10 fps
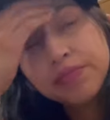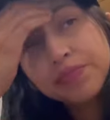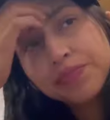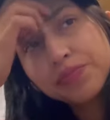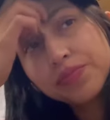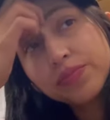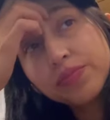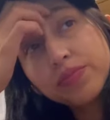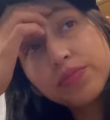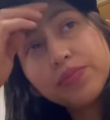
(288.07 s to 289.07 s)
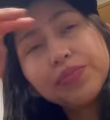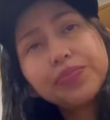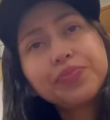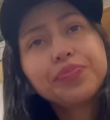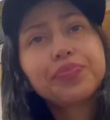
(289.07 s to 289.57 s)

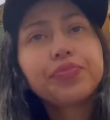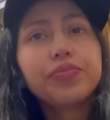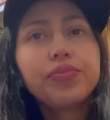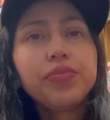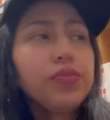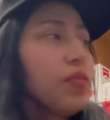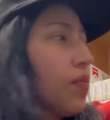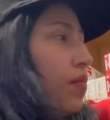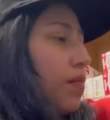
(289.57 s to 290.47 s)
Nothing is said.